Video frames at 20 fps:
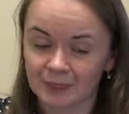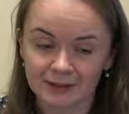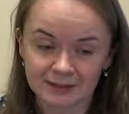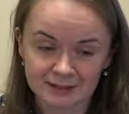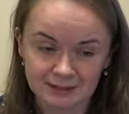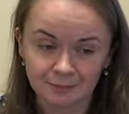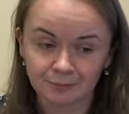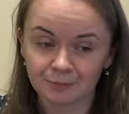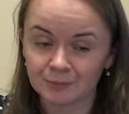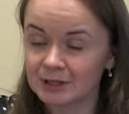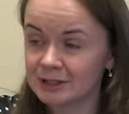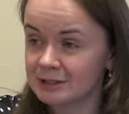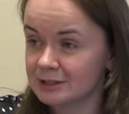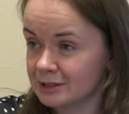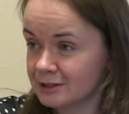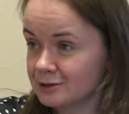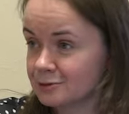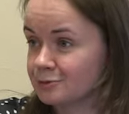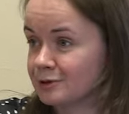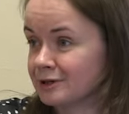submit
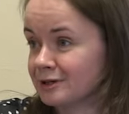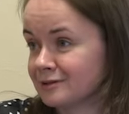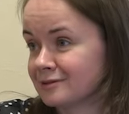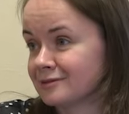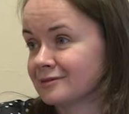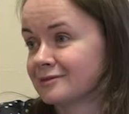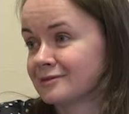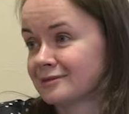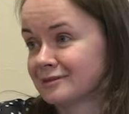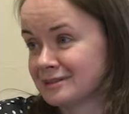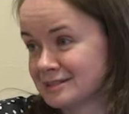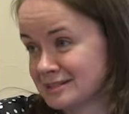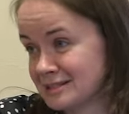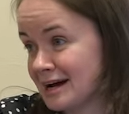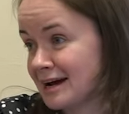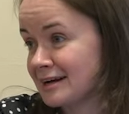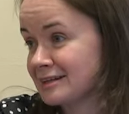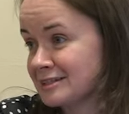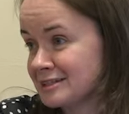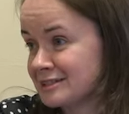it when the
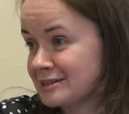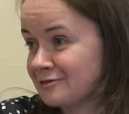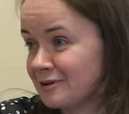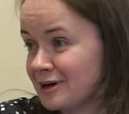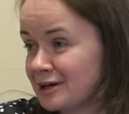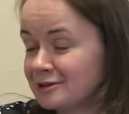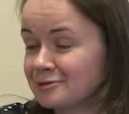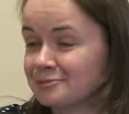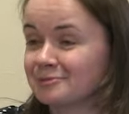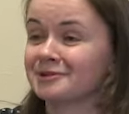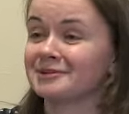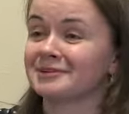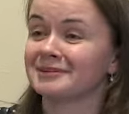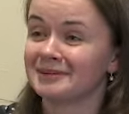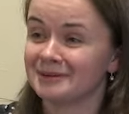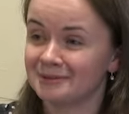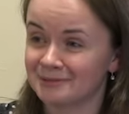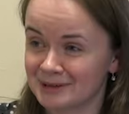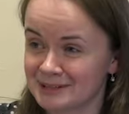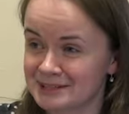site is
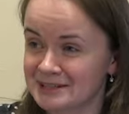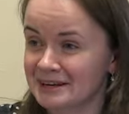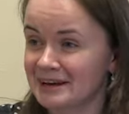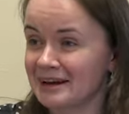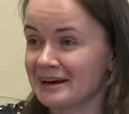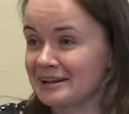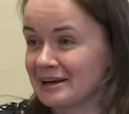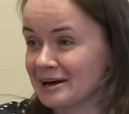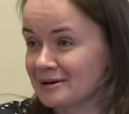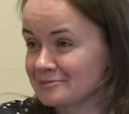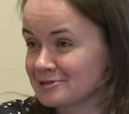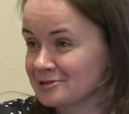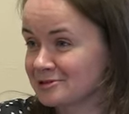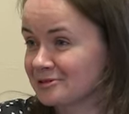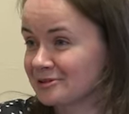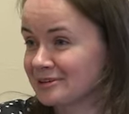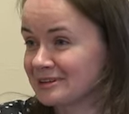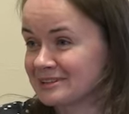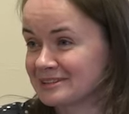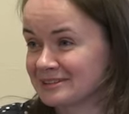available. Once again, I'm
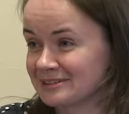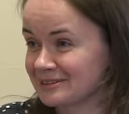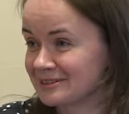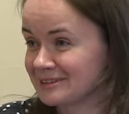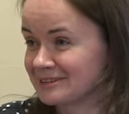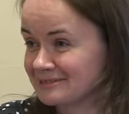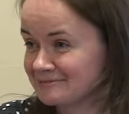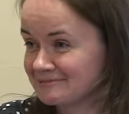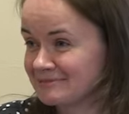sorry, it's not